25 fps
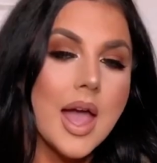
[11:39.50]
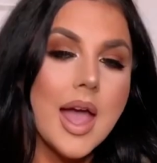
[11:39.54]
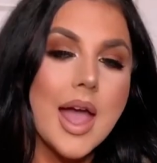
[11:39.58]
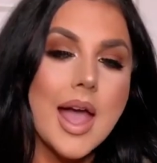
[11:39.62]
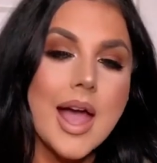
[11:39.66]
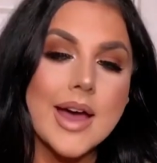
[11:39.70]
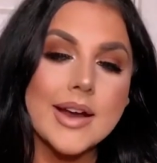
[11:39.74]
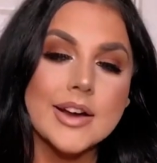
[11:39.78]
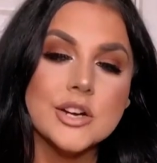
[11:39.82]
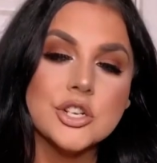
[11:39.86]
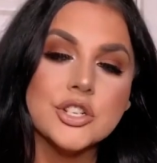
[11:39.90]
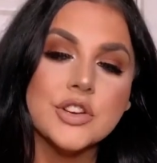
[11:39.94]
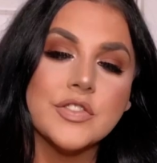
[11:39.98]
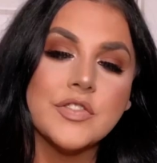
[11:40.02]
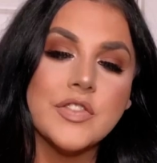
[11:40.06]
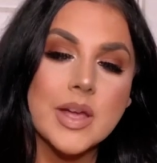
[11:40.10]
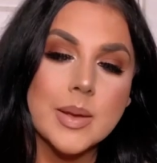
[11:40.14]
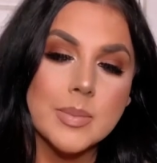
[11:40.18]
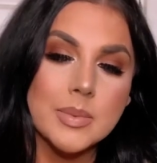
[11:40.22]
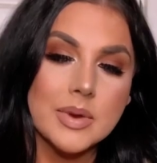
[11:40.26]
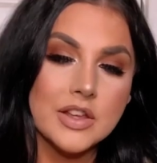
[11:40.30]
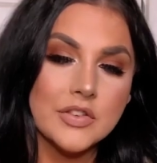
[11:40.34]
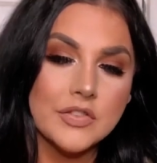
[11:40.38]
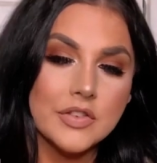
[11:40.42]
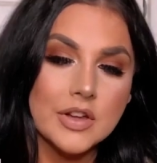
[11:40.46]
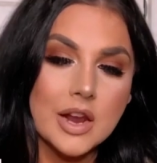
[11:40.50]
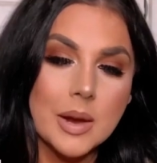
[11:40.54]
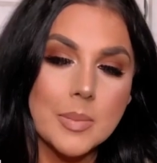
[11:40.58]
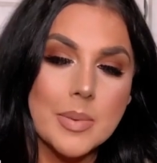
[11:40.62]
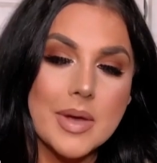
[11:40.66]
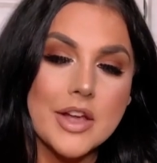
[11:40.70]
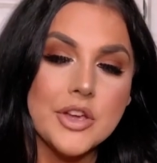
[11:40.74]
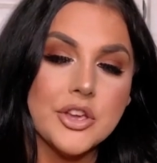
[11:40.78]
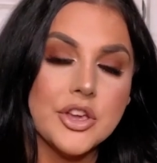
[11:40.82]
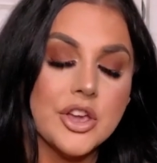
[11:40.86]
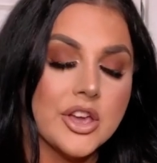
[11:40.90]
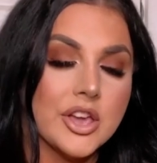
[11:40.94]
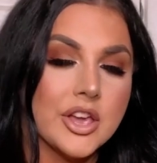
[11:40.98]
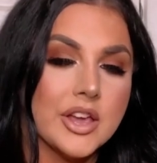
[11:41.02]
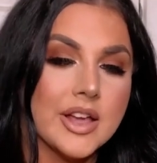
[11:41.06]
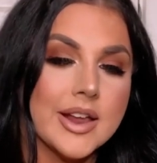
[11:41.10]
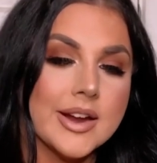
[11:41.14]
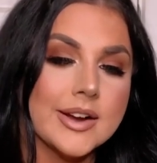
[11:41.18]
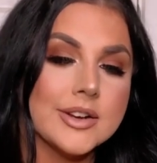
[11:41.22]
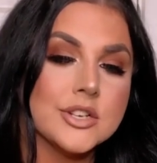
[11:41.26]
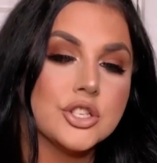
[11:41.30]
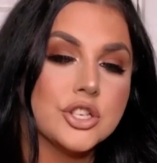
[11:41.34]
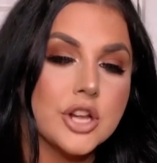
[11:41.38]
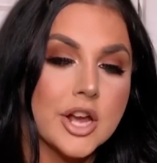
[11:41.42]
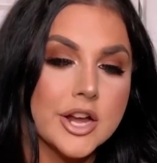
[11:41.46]
How did your family feel about you
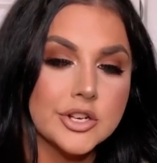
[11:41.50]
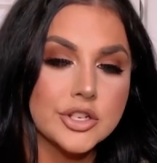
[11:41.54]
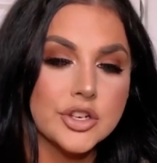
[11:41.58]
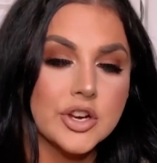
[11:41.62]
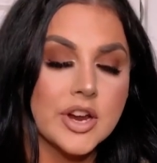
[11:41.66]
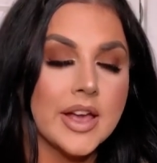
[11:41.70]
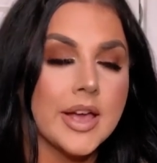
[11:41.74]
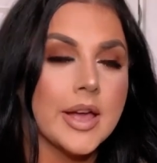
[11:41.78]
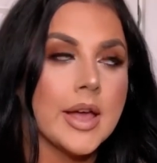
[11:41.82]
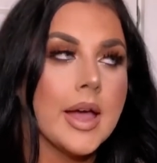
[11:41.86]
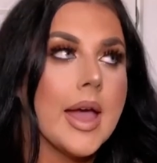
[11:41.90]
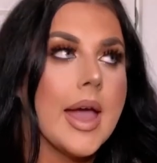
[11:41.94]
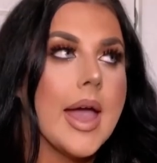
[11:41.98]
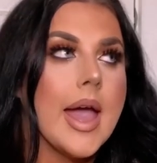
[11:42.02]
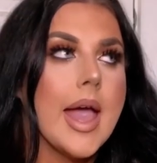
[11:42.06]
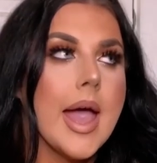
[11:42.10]
getting surgery?